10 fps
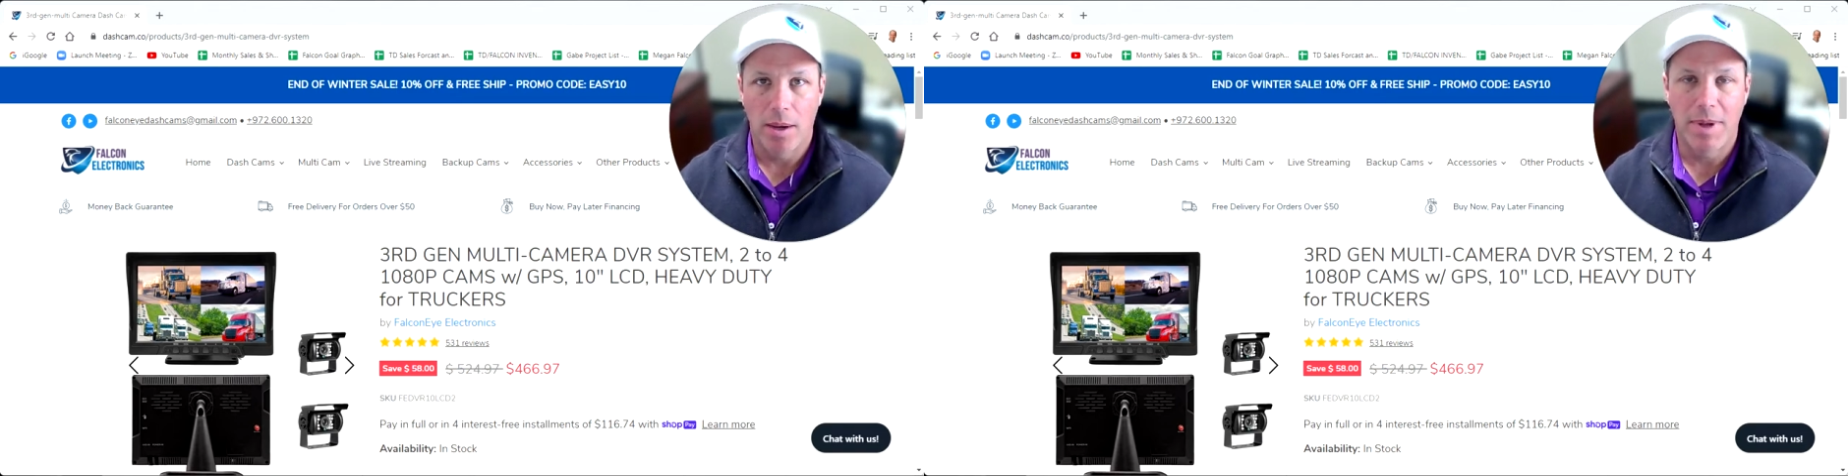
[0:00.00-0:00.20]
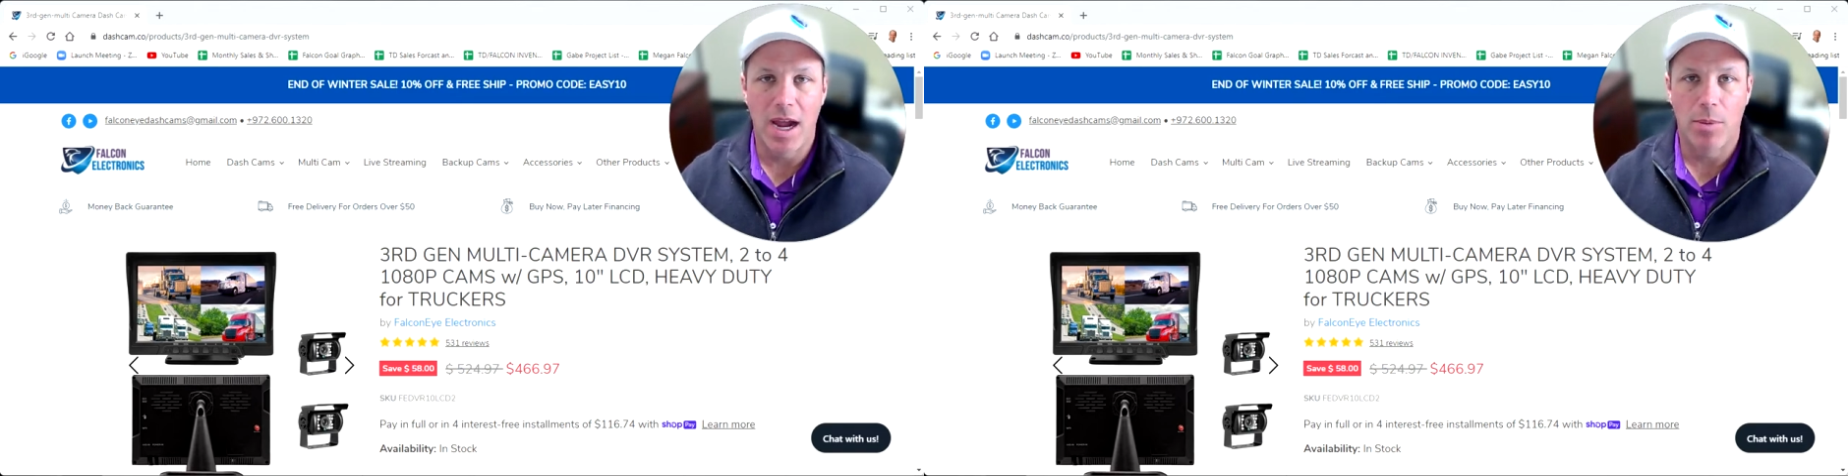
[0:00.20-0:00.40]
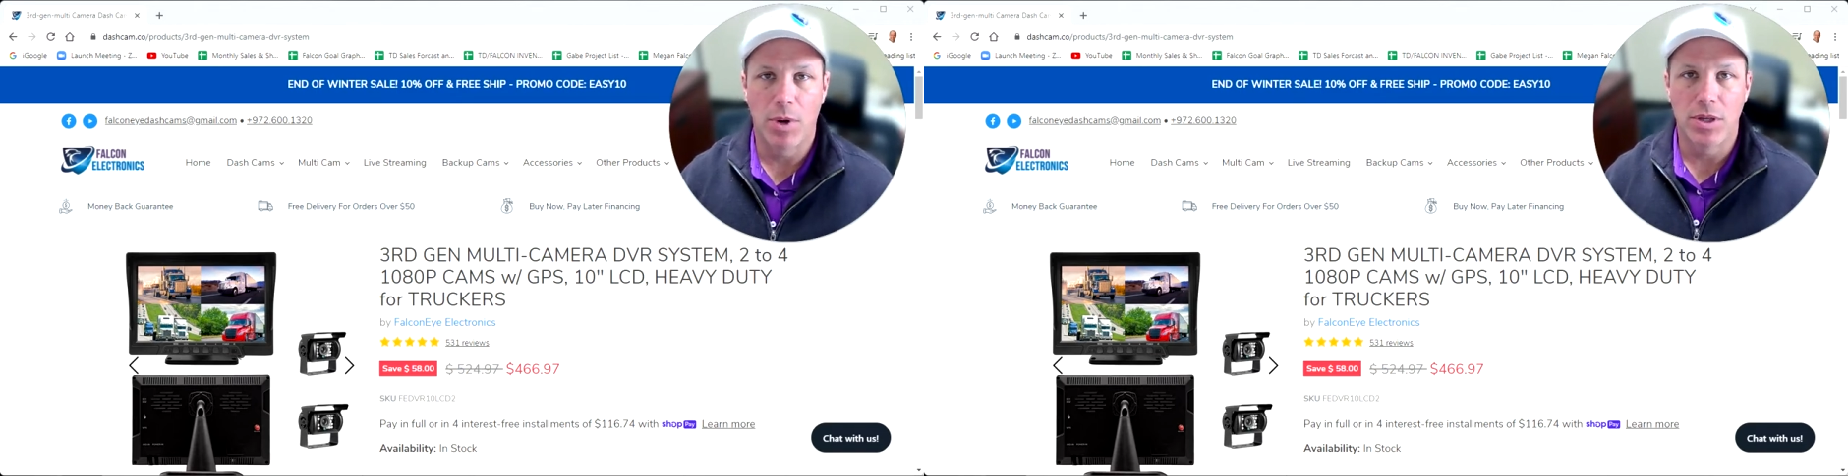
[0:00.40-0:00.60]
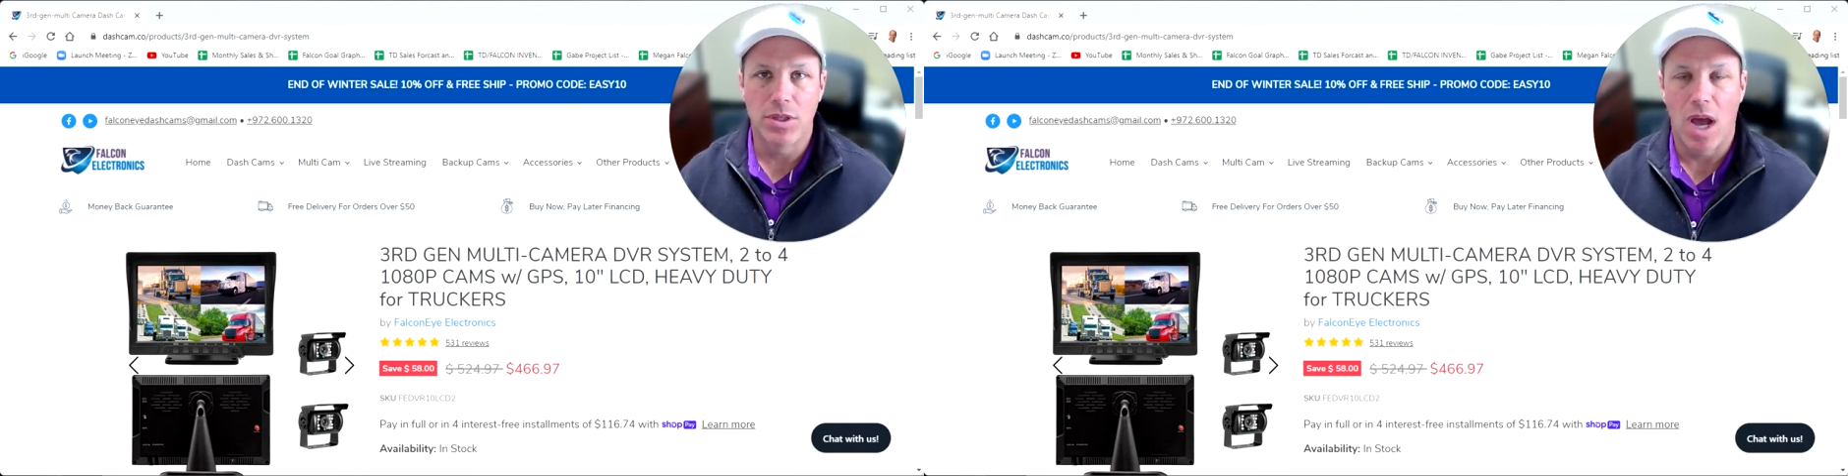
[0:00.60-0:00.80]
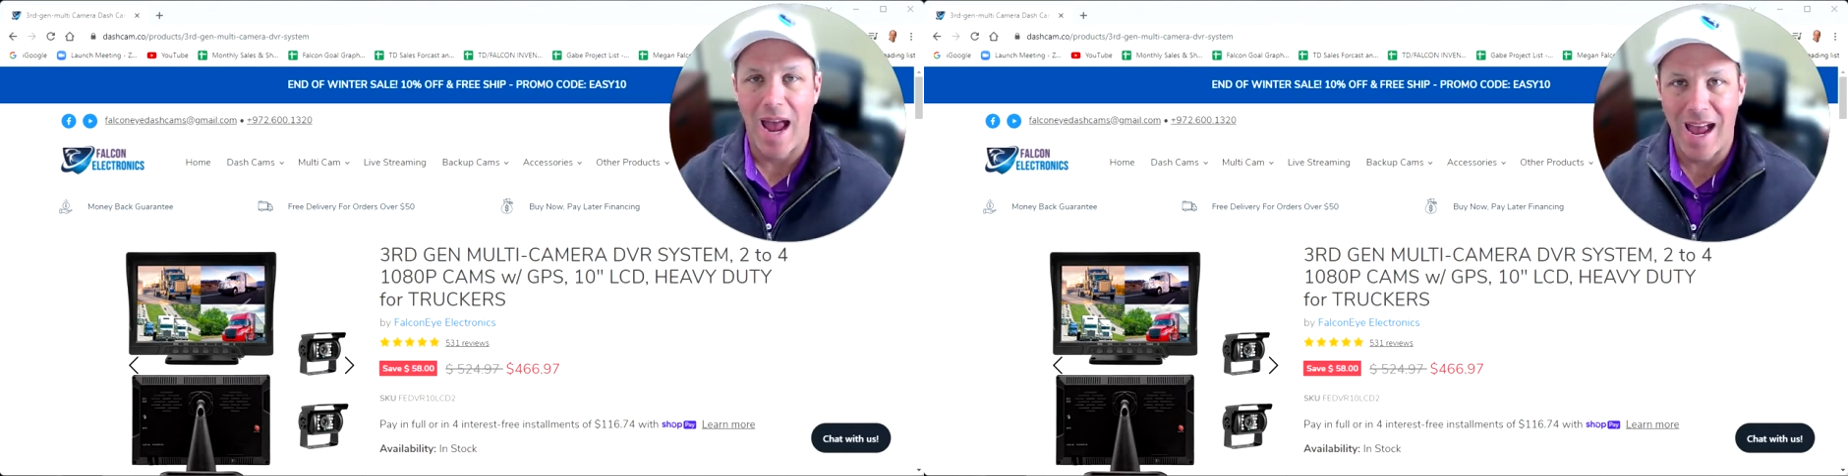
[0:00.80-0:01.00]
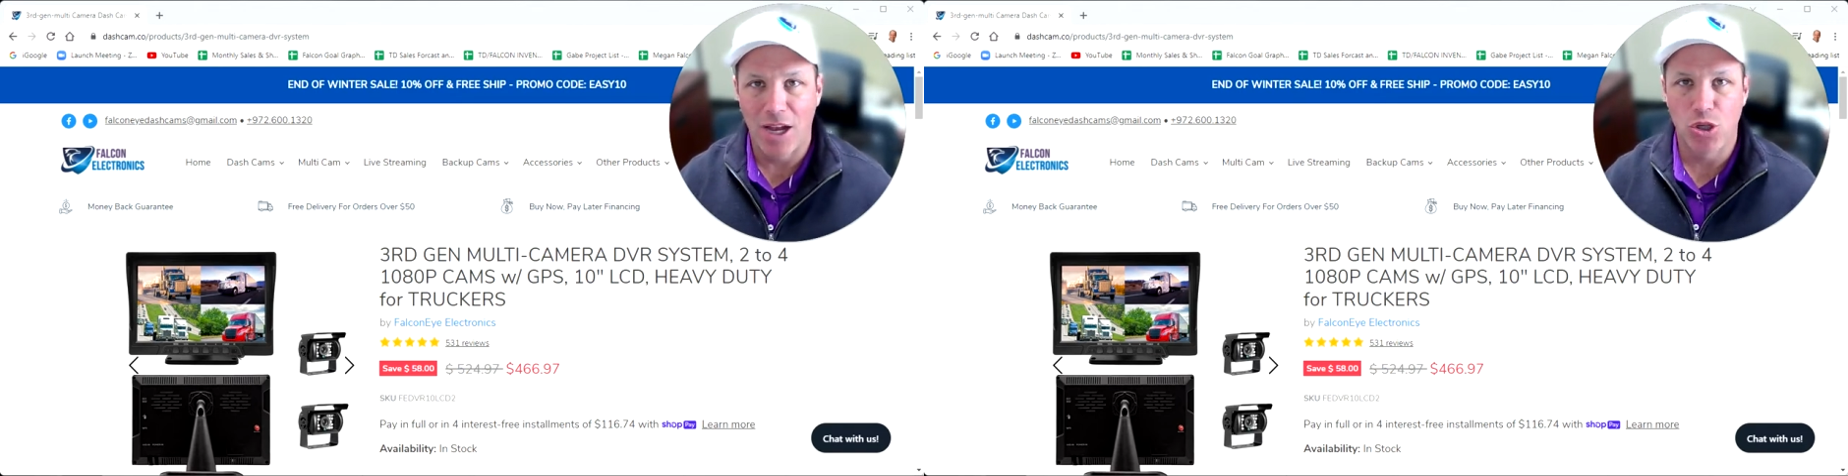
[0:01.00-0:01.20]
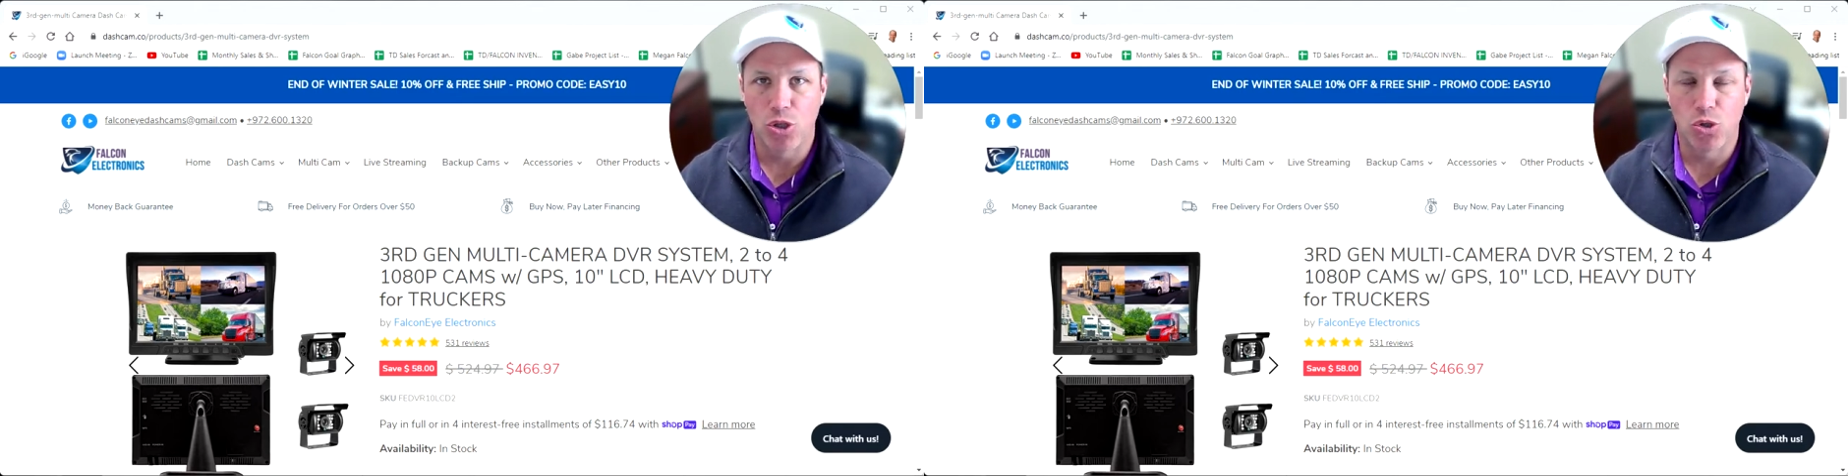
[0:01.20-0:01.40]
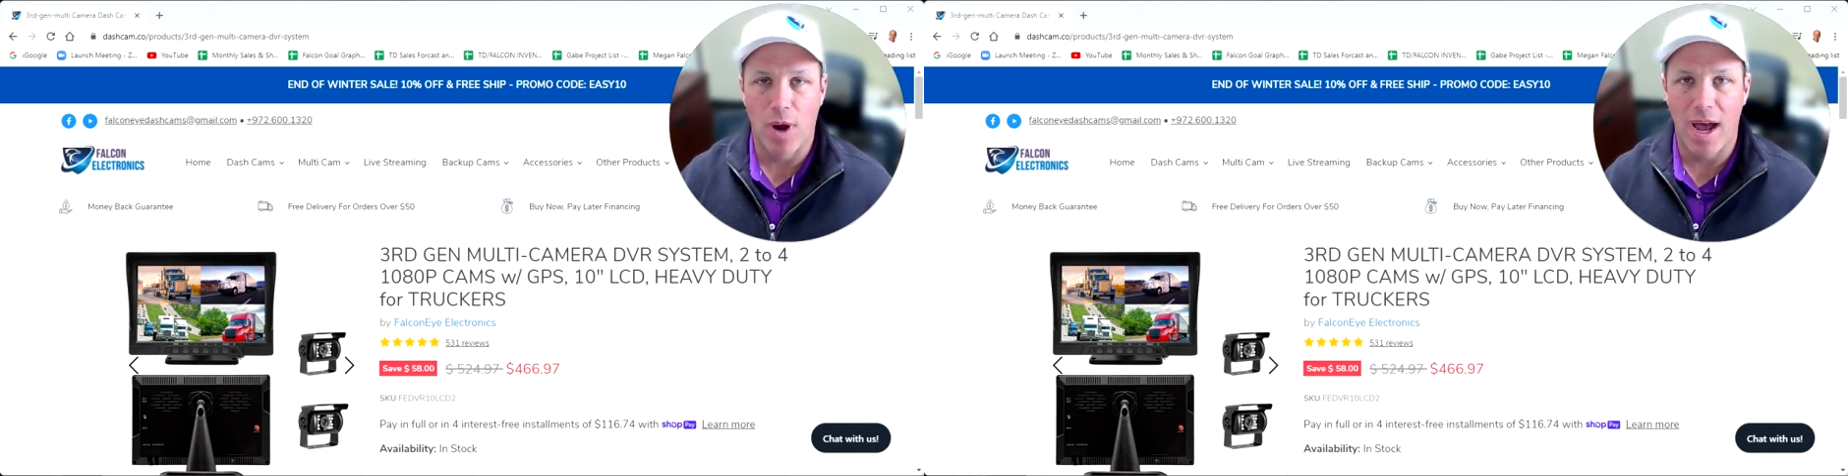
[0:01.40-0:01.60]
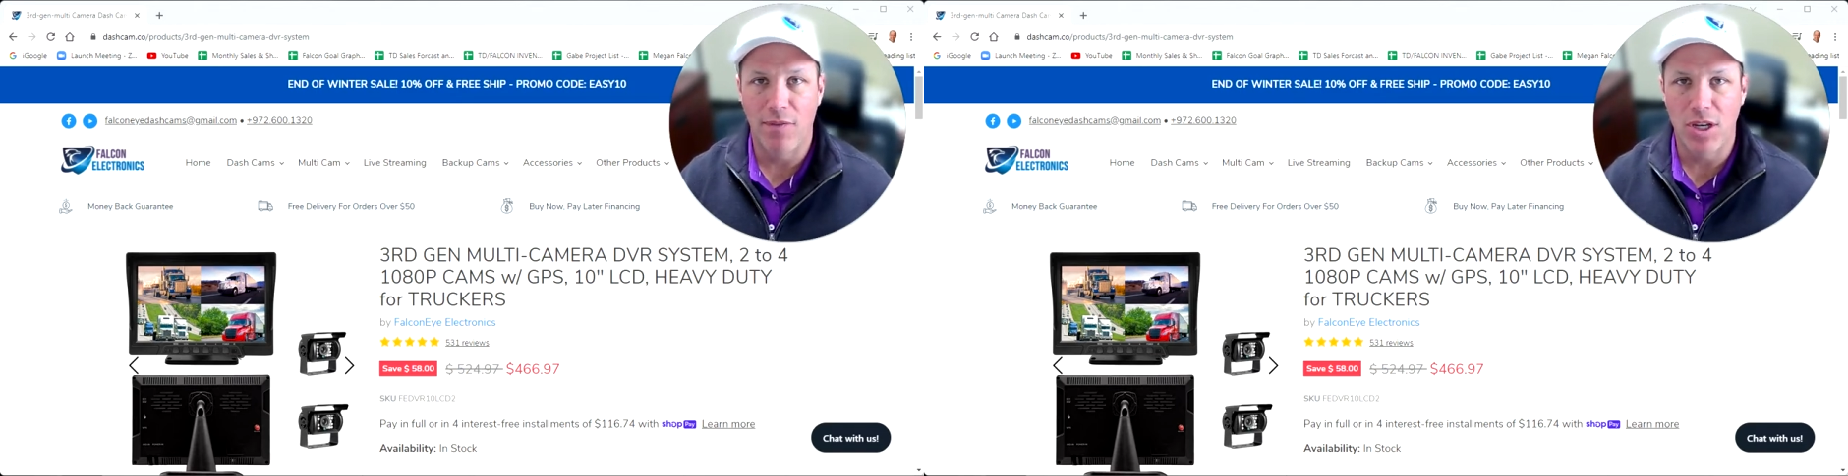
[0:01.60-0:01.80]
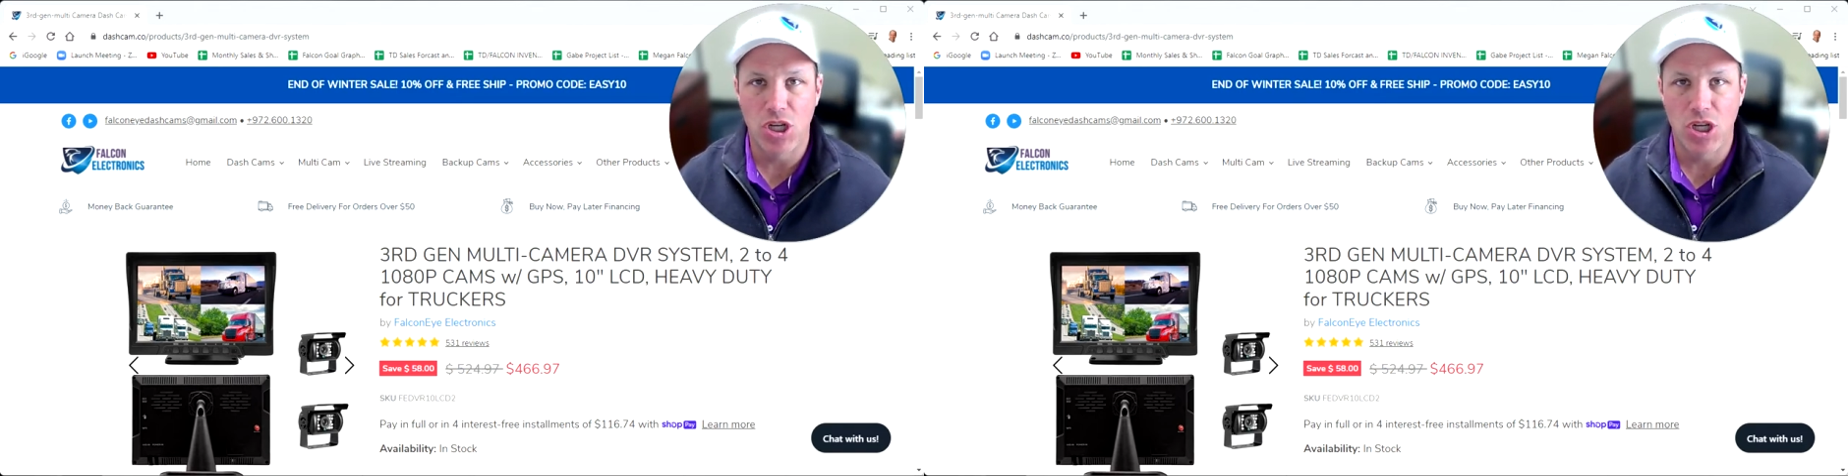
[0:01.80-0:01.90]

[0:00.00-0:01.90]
cameras as you're driving,